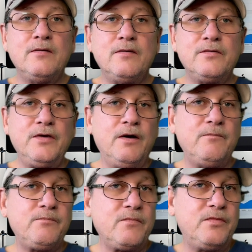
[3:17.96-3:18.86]
So,
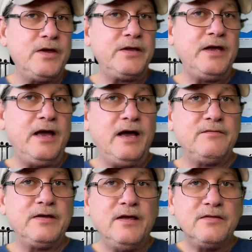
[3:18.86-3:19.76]
there you
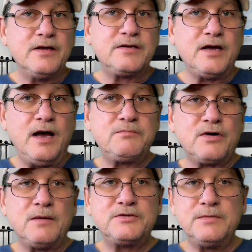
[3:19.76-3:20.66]
have it, the top
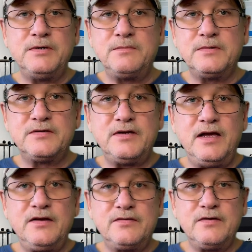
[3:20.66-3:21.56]
dropshipping
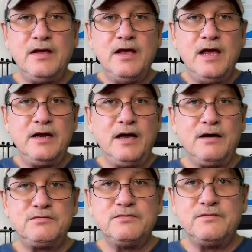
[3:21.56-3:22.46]
mistakes and
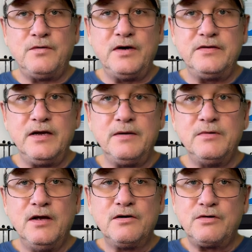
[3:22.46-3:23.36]
how to avoid them.
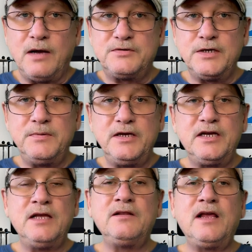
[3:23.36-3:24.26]
Dropshipping
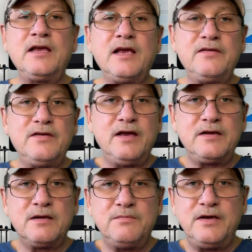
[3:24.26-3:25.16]
can, like I
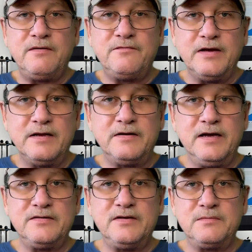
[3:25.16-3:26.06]
said, can be a
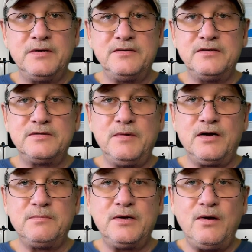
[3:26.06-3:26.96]
fantastic business
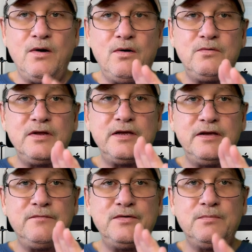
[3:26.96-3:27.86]
model, but only
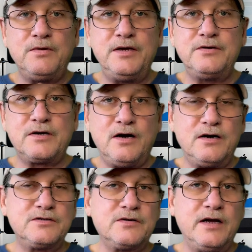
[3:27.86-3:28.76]
if you play your
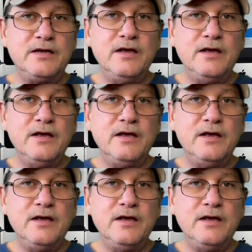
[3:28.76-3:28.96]
cards right.